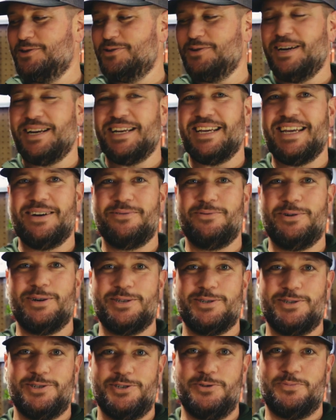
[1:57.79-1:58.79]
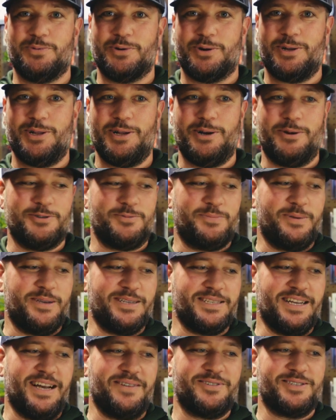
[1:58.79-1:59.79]
trying to get one super close,
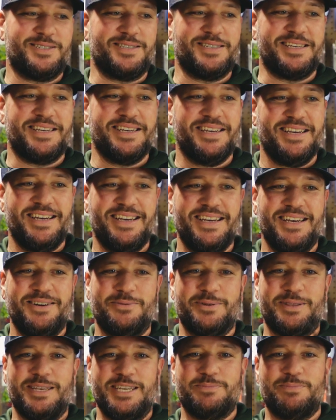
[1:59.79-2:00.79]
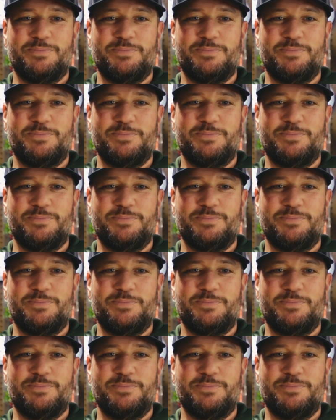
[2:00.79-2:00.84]
because obviously with these